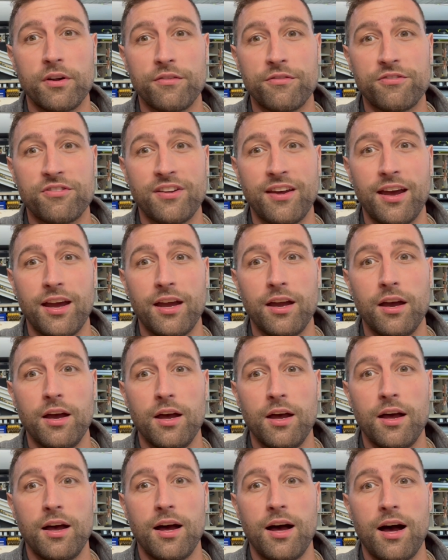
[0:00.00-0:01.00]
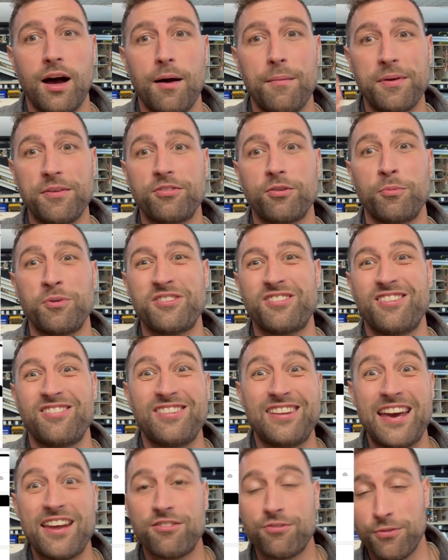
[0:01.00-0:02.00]
of say, if someone says
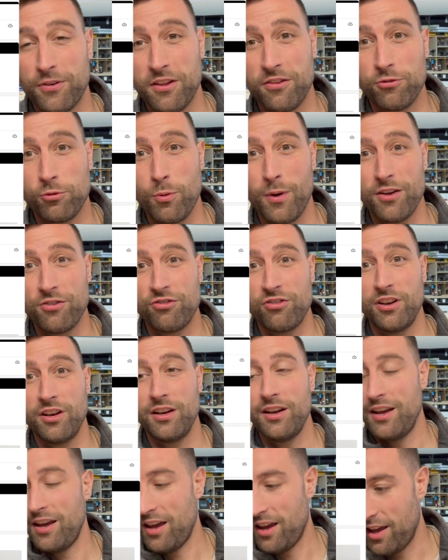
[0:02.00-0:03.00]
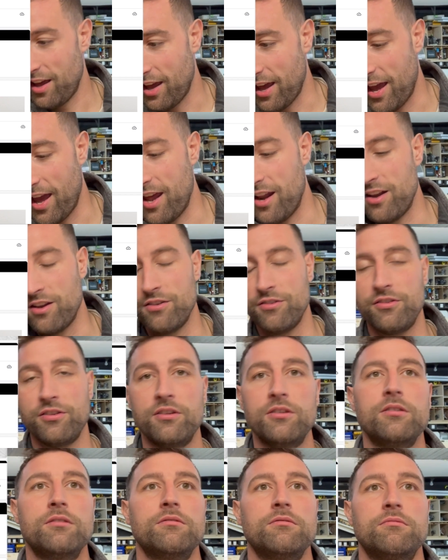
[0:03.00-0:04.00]
yes for this question, end
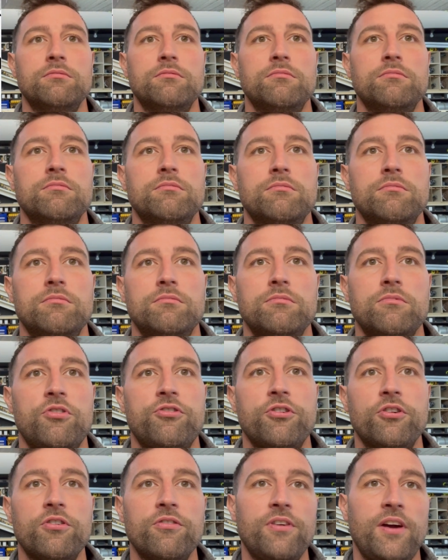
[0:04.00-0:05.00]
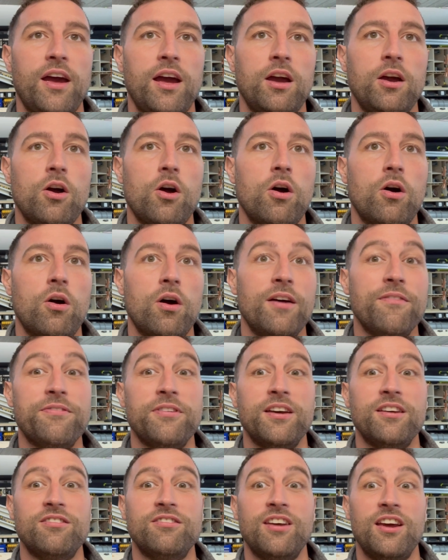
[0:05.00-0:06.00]
survey. If
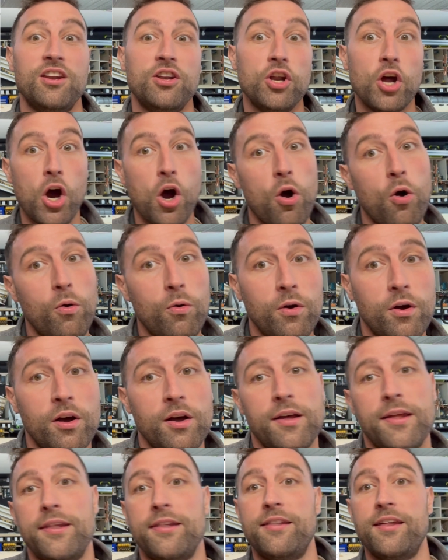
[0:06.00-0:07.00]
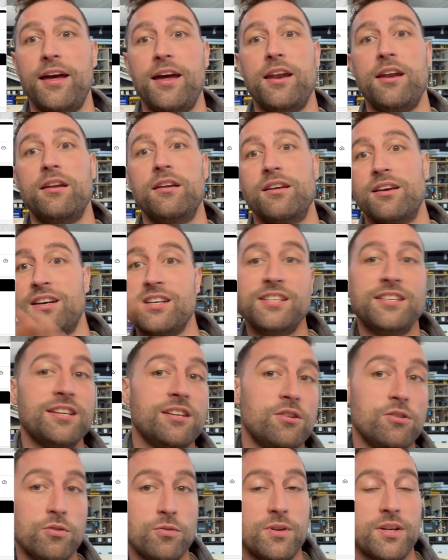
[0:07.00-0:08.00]
they say no, then
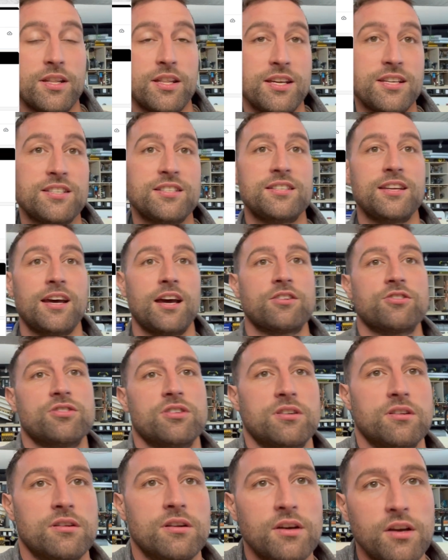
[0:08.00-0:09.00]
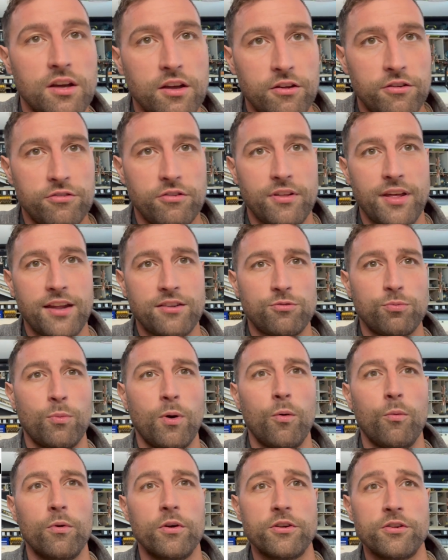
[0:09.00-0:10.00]
continue to this section. So that's
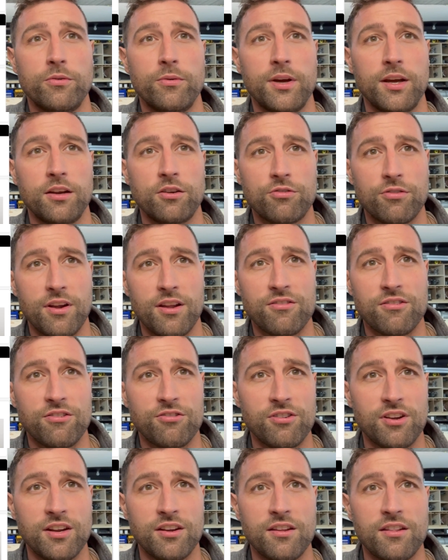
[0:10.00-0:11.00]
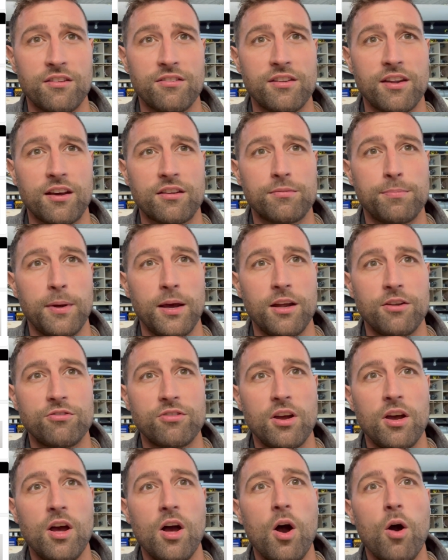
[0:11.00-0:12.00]
what we're doing, transitioning to this next page.
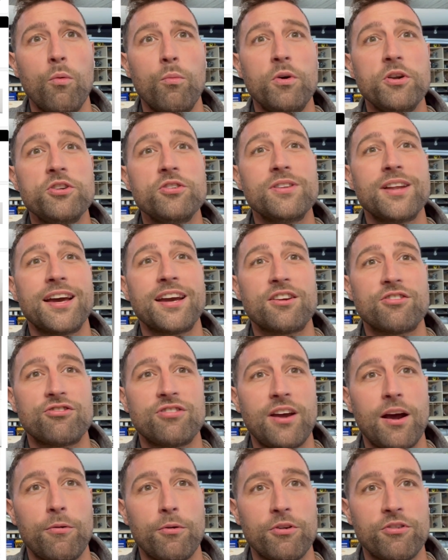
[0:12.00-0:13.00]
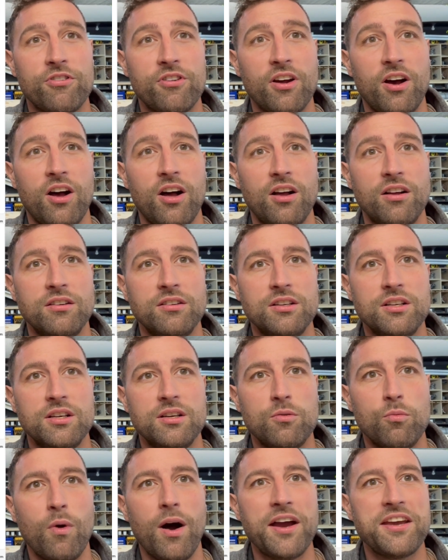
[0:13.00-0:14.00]
Would you like a shower stall?
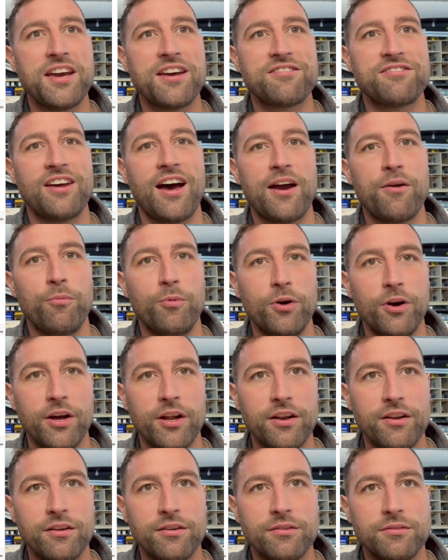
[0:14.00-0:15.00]
Why, yes, I would.